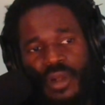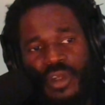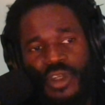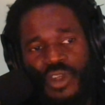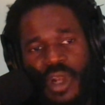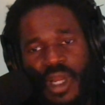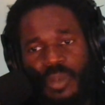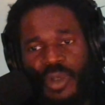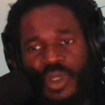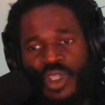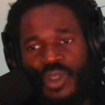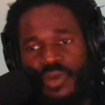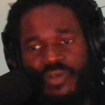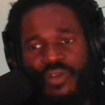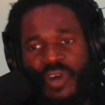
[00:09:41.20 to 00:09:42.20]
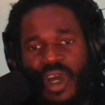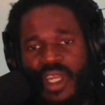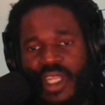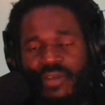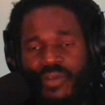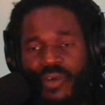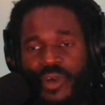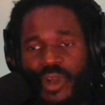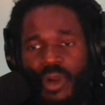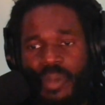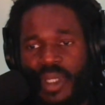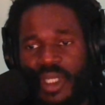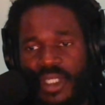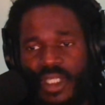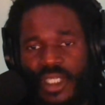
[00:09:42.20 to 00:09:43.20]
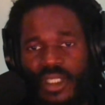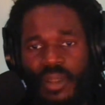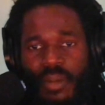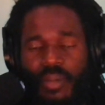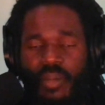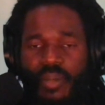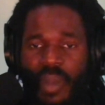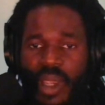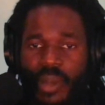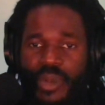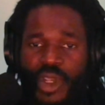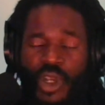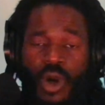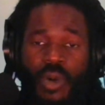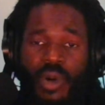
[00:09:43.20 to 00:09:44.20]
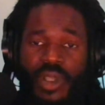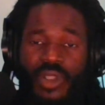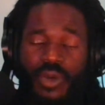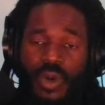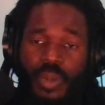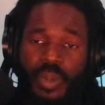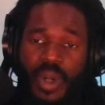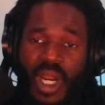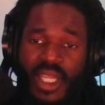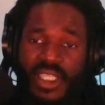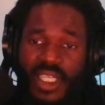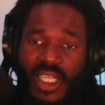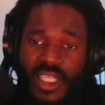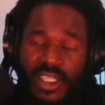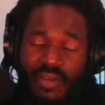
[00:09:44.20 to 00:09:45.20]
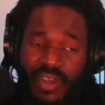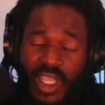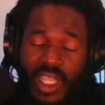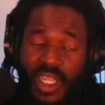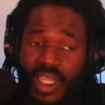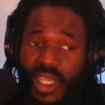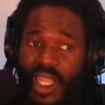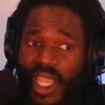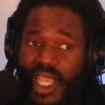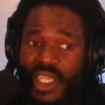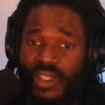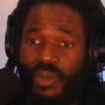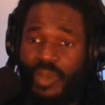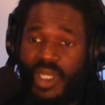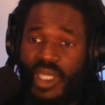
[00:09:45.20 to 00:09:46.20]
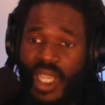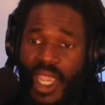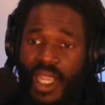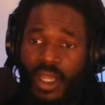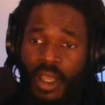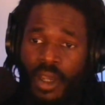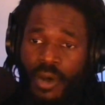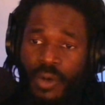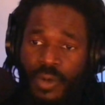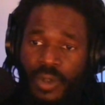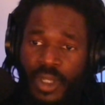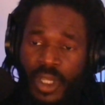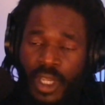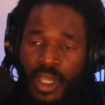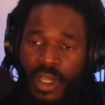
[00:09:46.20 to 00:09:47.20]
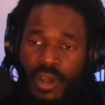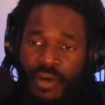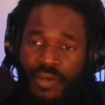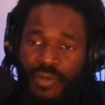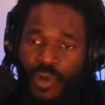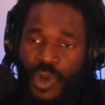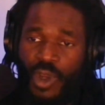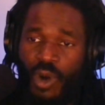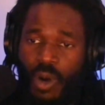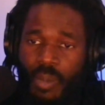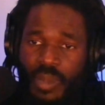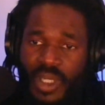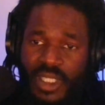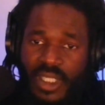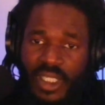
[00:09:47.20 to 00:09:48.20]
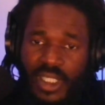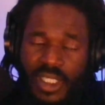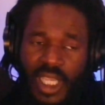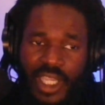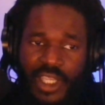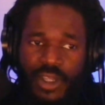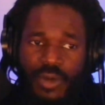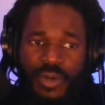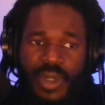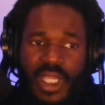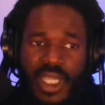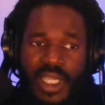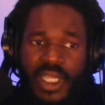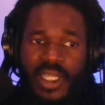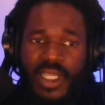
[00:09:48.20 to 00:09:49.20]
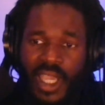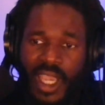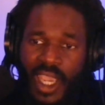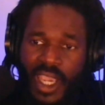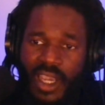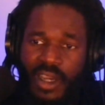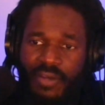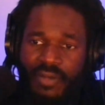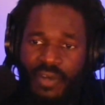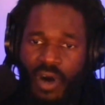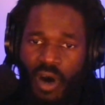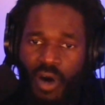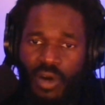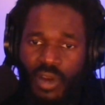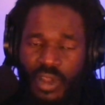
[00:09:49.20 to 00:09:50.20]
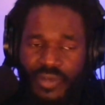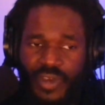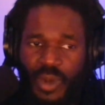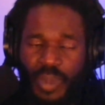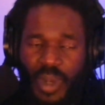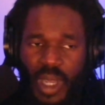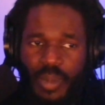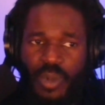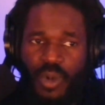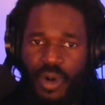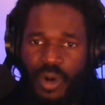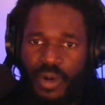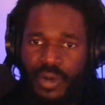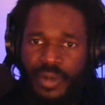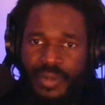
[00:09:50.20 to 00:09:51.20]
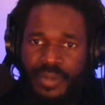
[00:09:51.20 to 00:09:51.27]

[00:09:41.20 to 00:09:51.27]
trying to pursue funding for your business. Maybe you're going through the process of getting an SBA loan for your business and you need to have all of your paperwork,